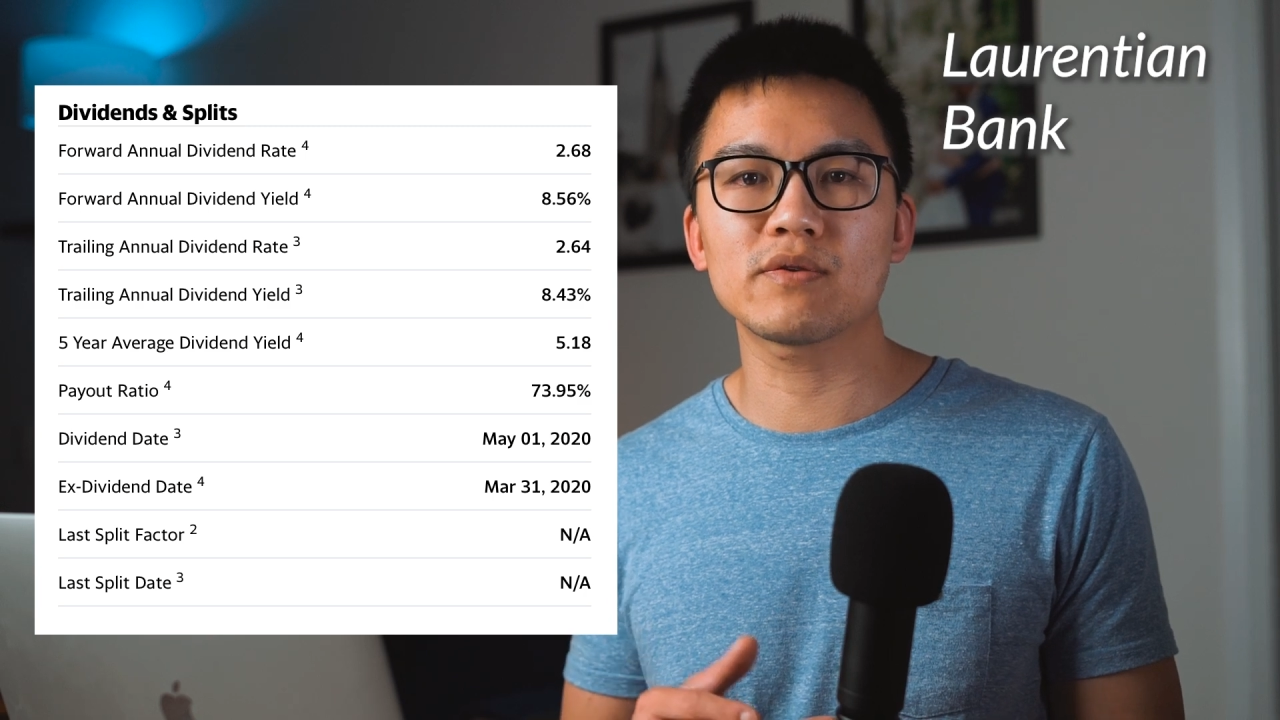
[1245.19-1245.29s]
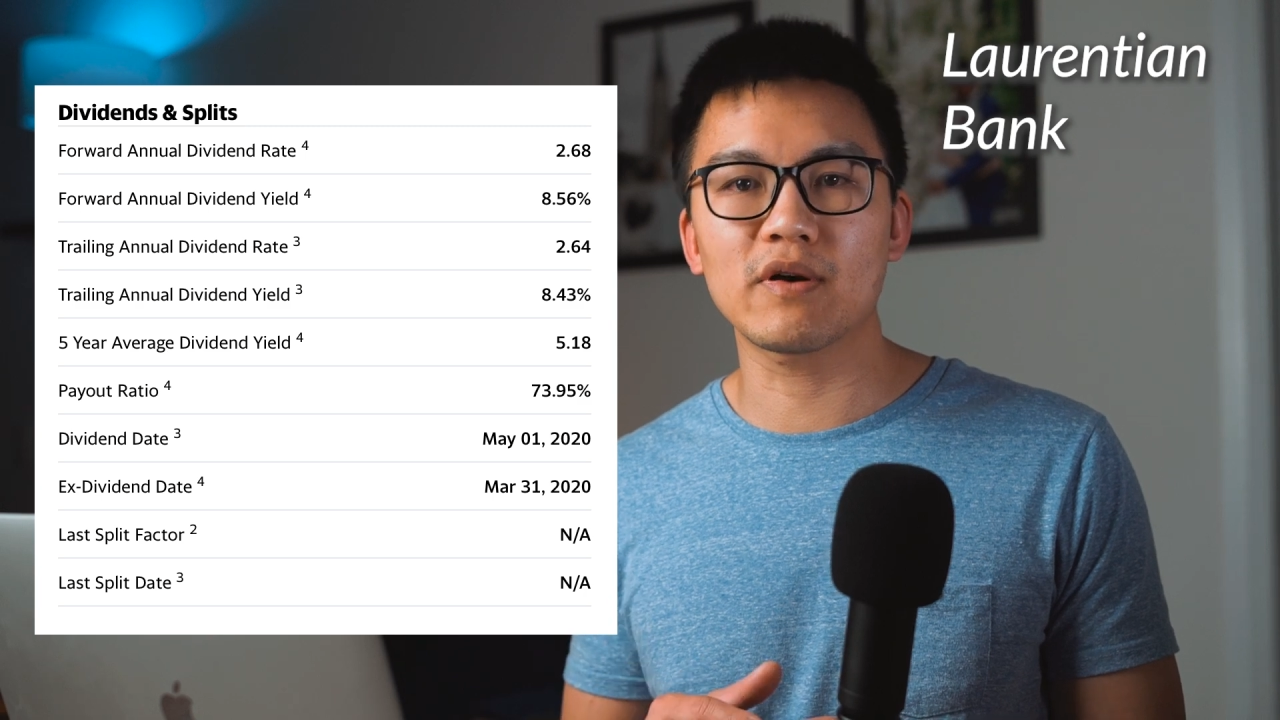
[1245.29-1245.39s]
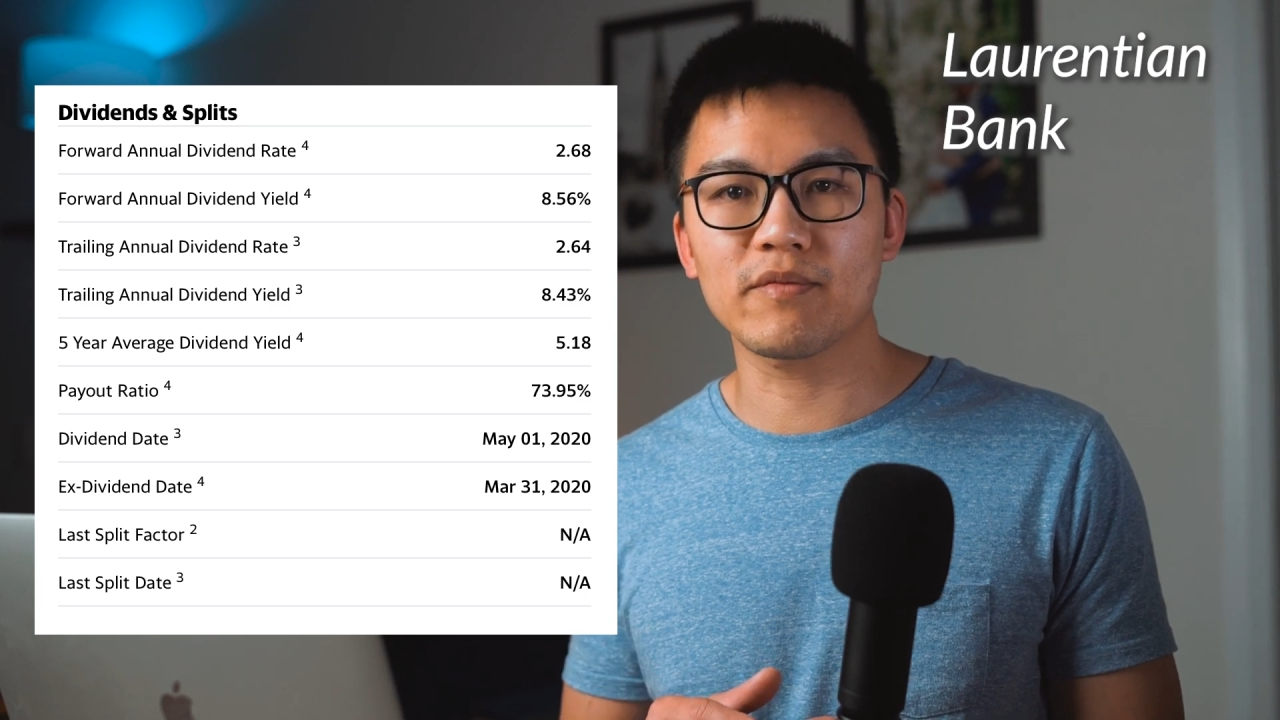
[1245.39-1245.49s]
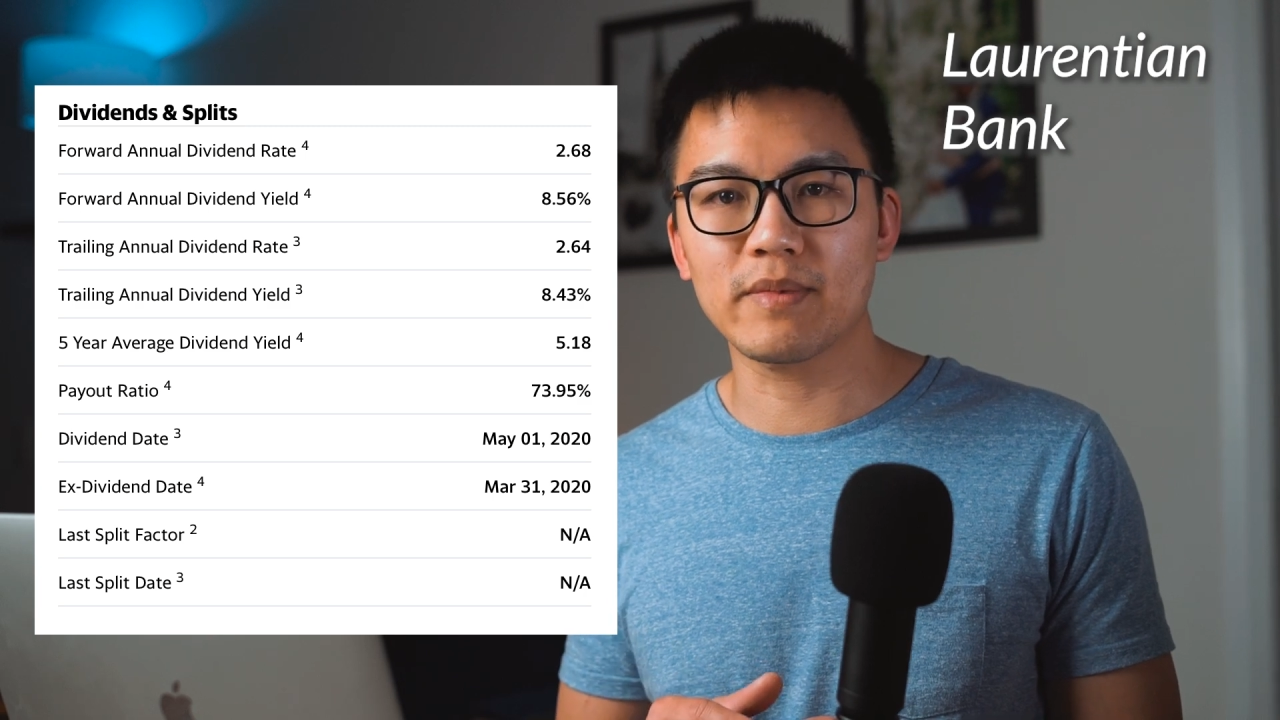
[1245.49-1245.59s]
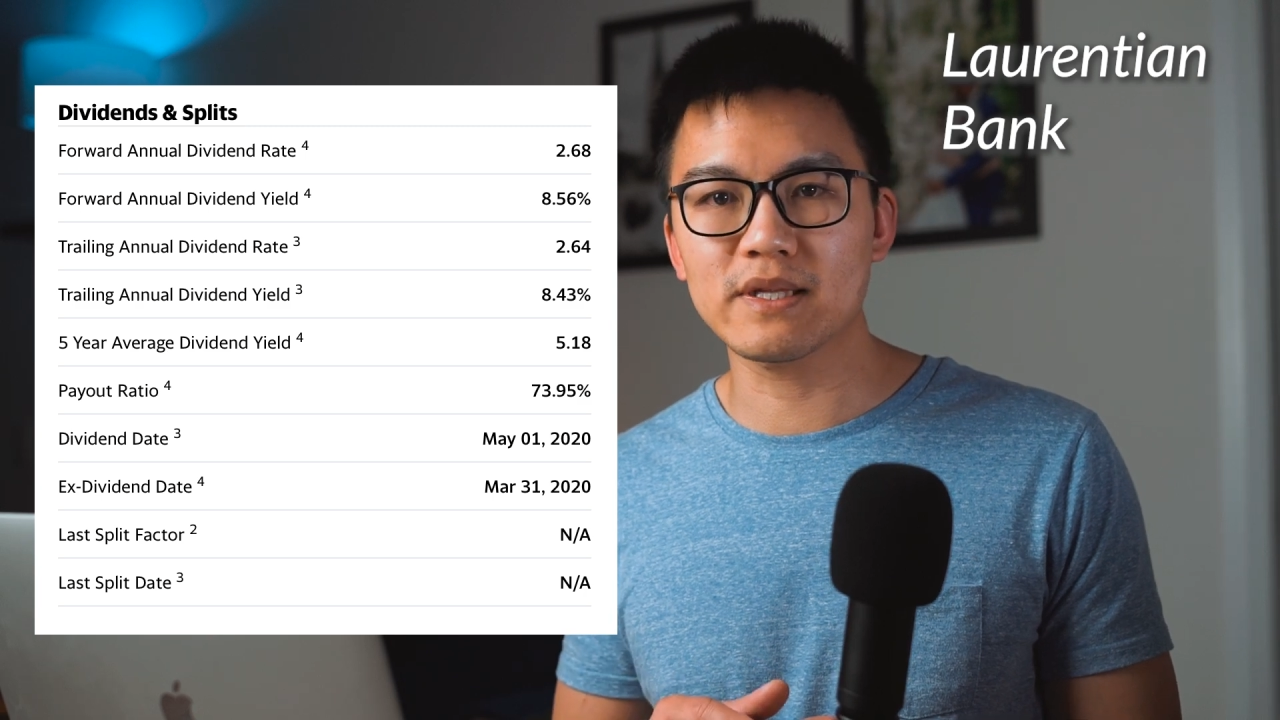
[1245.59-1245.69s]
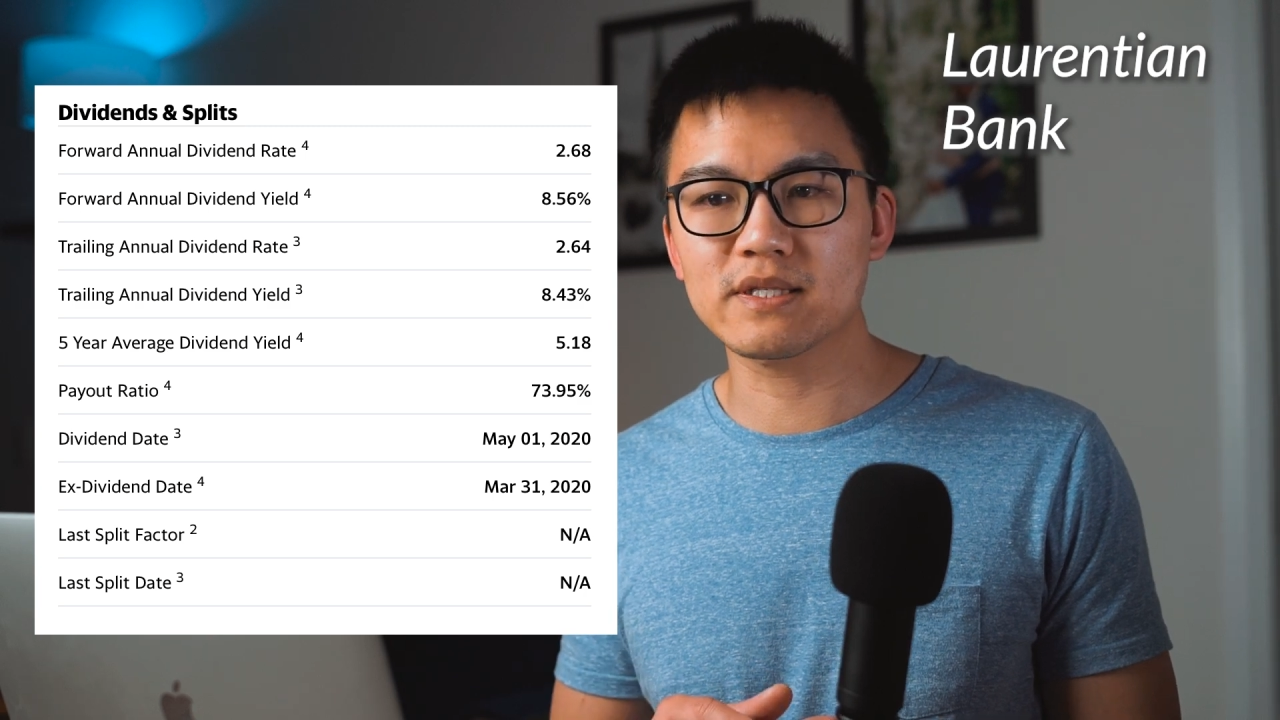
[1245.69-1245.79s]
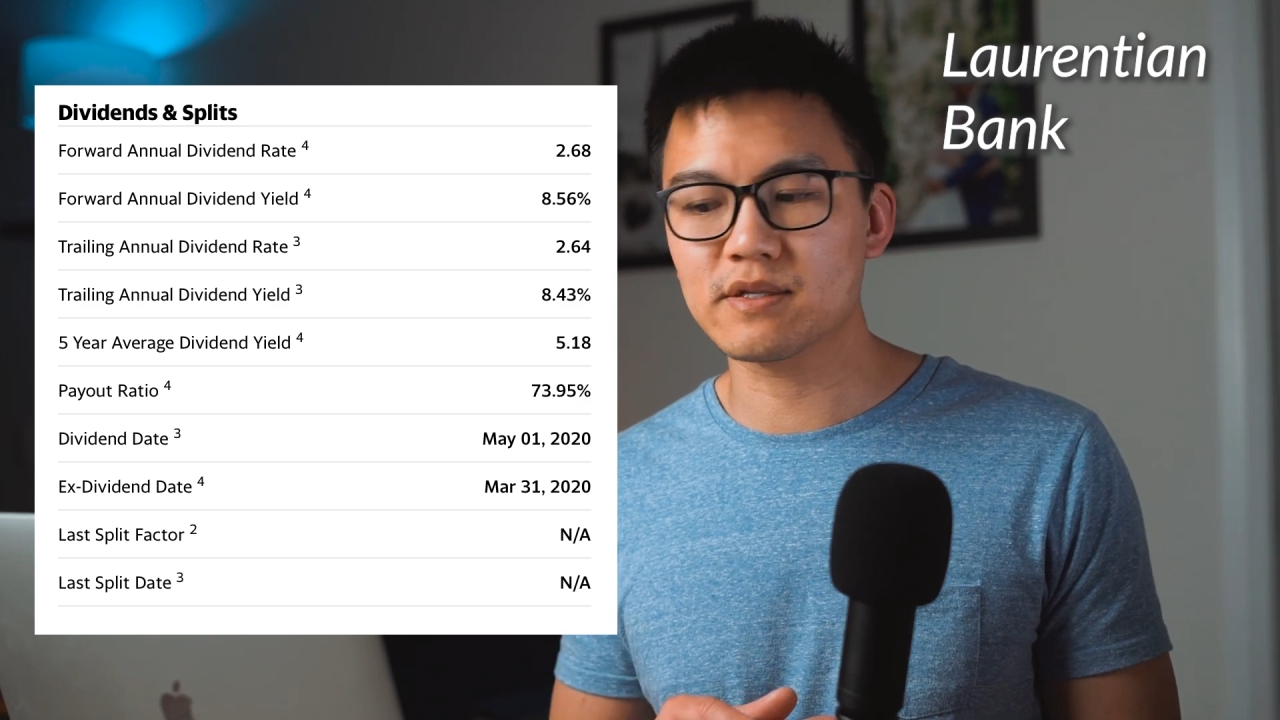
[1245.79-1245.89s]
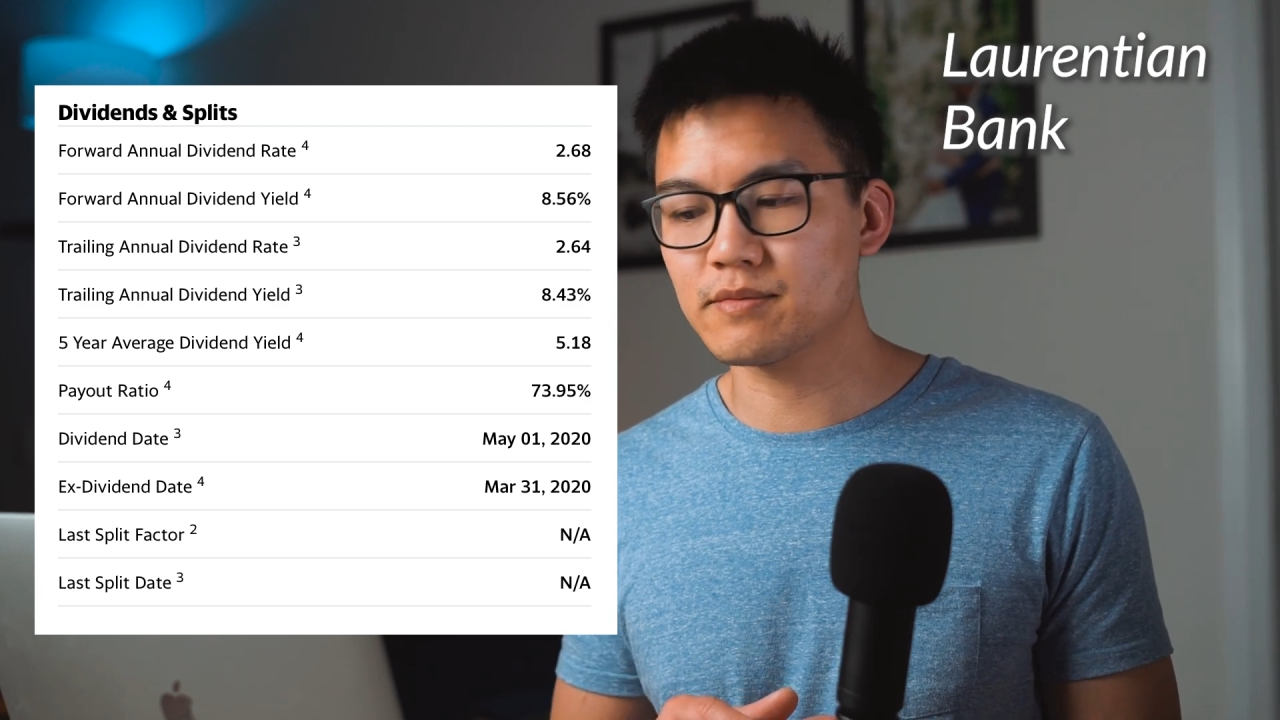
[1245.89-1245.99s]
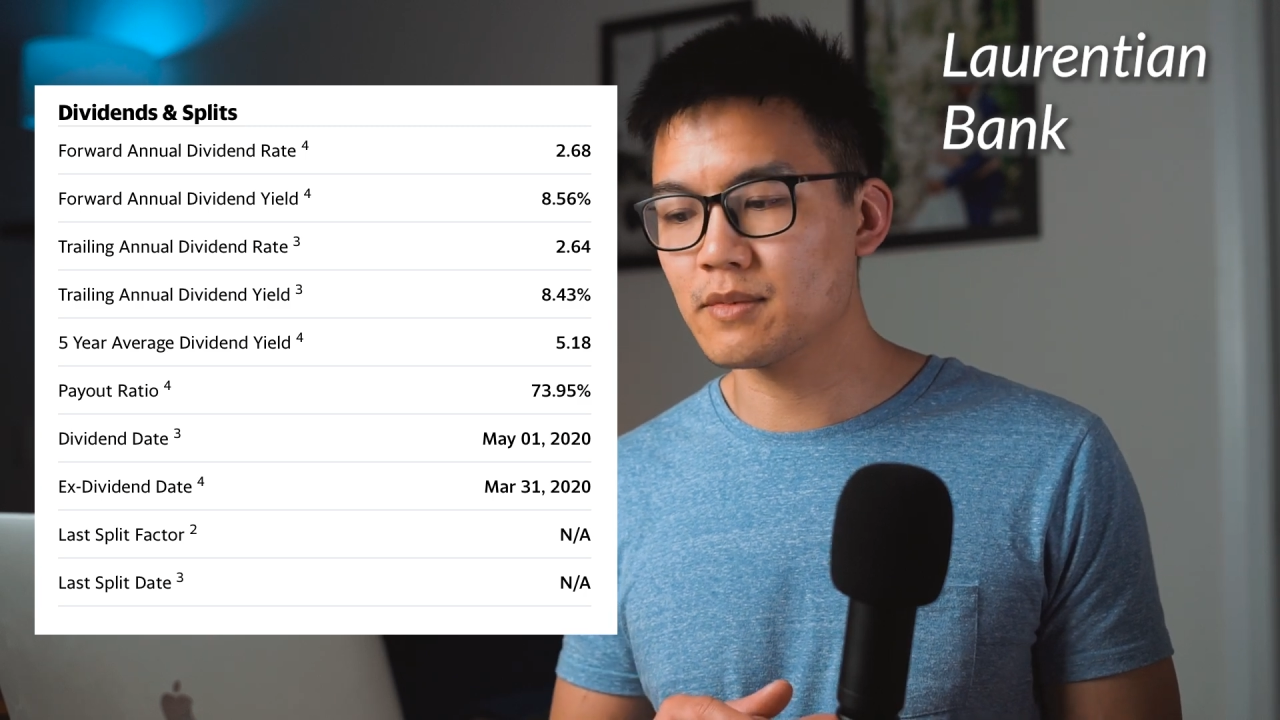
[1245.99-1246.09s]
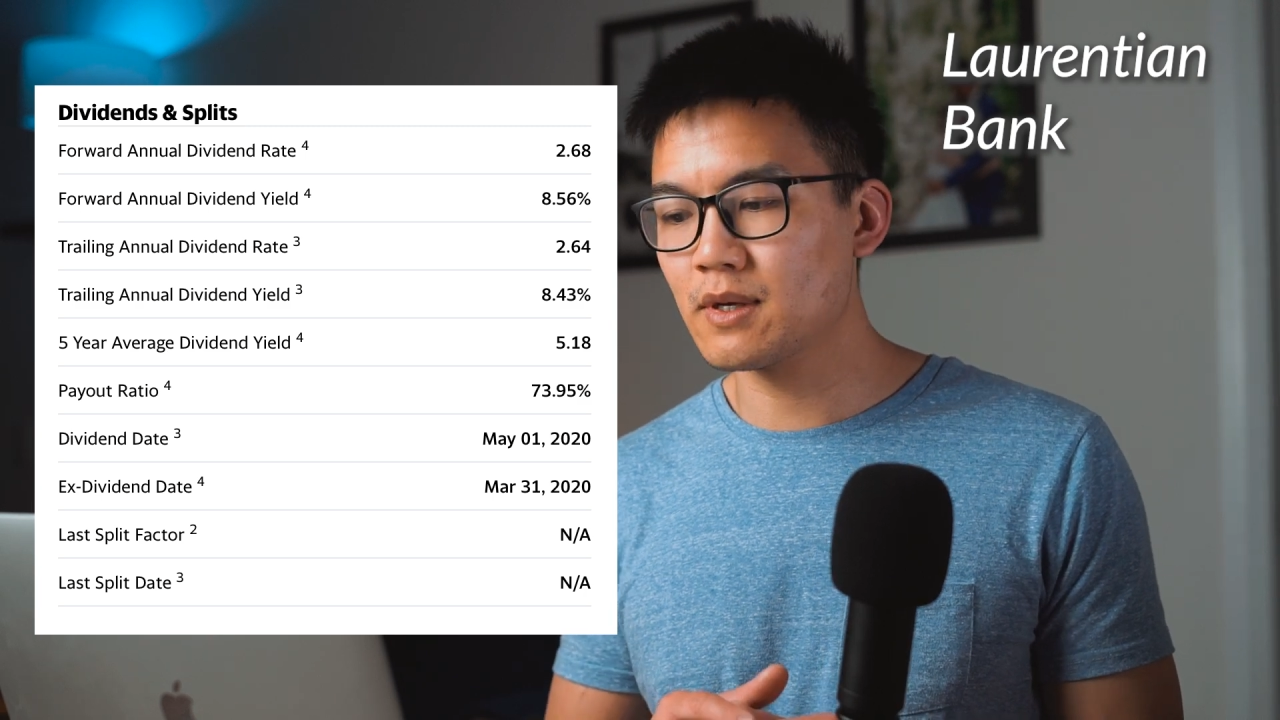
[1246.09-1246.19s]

12 months.